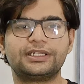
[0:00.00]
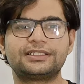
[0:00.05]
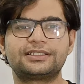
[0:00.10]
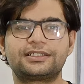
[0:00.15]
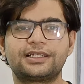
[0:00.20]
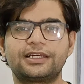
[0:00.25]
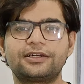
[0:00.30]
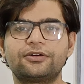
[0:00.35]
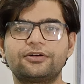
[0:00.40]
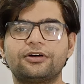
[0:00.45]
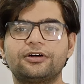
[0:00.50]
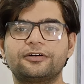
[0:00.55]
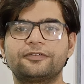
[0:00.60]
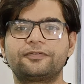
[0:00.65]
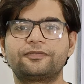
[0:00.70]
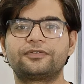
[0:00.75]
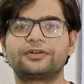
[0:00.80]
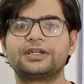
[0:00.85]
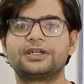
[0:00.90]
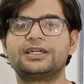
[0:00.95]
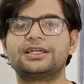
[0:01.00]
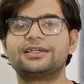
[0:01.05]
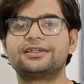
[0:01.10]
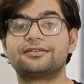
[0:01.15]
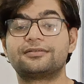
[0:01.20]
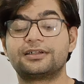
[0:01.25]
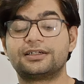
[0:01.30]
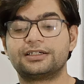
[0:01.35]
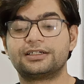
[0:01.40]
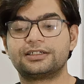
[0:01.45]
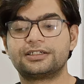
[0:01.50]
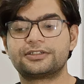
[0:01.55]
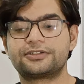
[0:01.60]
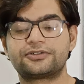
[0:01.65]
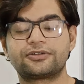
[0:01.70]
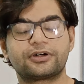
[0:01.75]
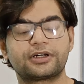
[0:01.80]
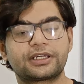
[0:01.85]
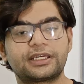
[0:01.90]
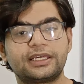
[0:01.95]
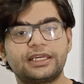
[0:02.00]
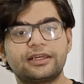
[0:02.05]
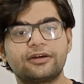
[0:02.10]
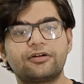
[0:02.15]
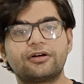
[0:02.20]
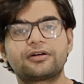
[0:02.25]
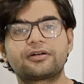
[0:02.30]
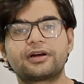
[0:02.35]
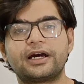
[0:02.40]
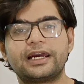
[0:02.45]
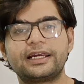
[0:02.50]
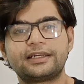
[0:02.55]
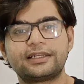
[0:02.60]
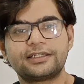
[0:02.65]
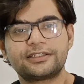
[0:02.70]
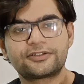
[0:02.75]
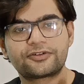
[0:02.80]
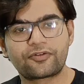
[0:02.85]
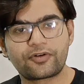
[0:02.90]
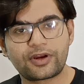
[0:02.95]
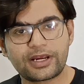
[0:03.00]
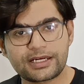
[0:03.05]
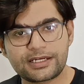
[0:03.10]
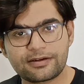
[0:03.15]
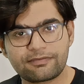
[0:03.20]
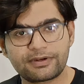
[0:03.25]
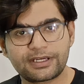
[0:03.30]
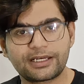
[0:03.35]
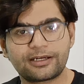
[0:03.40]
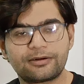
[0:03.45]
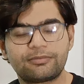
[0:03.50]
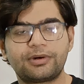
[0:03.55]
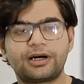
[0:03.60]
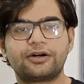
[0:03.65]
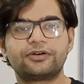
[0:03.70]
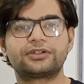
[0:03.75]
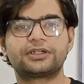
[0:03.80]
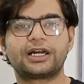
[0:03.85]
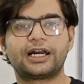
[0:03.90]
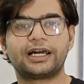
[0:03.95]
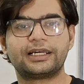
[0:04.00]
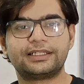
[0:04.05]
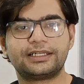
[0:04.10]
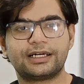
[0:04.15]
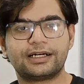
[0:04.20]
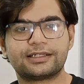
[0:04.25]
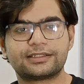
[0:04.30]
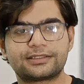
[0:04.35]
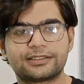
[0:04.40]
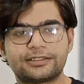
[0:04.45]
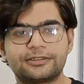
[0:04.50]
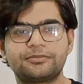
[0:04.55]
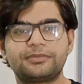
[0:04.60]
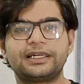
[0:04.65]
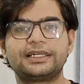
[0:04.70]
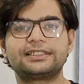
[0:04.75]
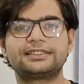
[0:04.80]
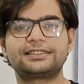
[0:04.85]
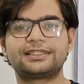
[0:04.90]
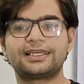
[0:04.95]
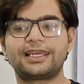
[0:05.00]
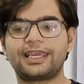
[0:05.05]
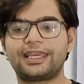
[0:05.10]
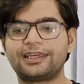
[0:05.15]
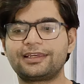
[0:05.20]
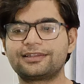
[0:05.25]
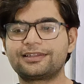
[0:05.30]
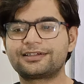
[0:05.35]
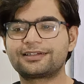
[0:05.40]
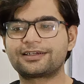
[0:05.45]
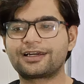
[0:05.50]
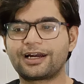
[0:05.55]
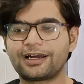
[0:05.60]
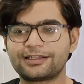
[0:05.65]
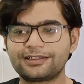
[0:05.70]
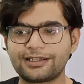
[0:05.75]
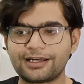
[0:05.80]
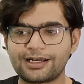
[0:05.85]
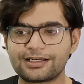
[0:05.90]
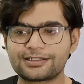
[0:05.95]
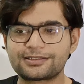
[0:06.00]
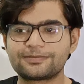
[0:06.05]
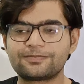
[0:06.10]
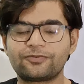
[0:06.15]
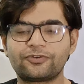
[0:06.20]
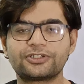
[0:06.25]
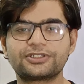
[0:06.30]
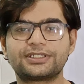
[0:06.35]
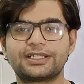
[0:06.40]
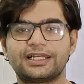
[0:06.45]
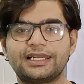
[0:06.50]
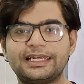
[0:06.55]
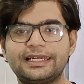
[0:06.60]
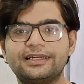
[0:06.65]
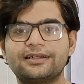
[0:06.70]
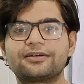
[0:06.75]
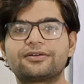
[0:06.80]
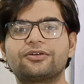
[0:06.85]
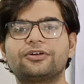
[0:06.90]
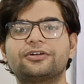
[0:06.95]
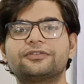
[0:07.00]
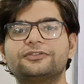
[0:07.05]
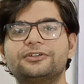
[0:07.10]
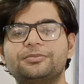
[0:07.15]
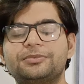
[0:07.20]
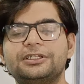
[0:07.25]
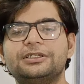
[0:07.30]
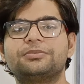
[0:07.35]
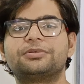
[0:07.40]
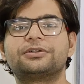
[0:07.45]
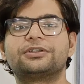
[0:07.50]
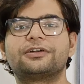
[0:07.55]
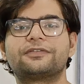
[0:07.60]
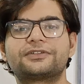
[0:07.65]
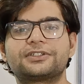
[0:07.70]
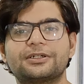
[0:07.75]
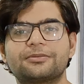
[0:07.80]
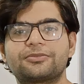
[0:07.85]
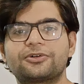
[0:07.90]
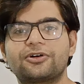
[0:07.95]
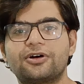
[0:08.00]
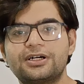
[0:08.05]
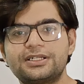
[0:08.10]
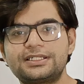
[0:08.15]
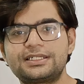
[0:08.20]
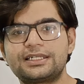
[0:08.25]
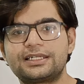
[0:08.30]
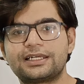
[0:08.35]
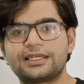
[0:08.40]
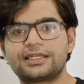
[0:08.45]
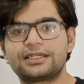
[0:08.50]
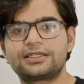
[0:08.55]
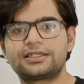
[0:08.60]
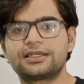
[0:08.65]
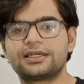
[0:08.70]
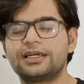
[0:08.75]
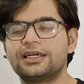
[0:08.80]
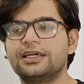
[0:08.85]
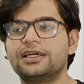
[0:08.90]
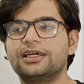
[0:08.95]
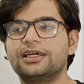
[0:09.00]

instead of talking or writing straight away about Qaid-e-Azam and saying that Qaid-e-Azam was the leader of the people of subcontinent,